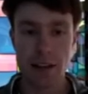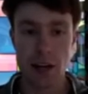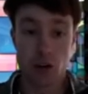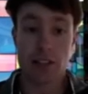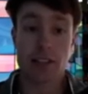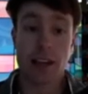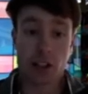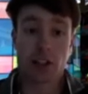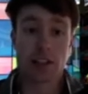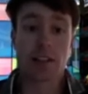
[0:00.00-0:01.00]
a
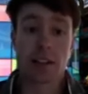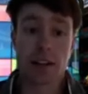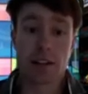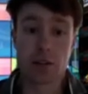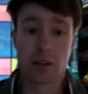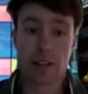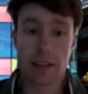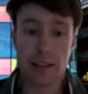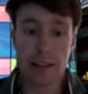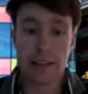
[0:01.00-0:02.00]
transaction
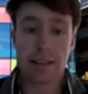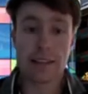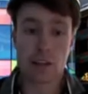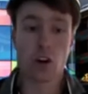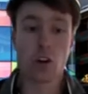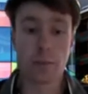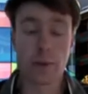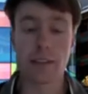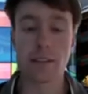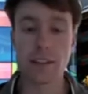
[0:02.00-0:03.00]
in the
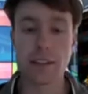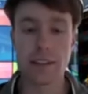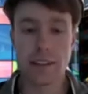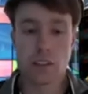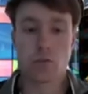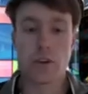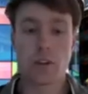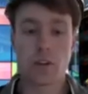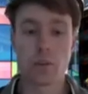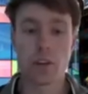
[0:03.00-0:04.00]
economy. It is a
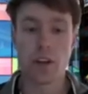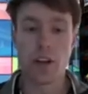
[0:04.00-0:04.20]
real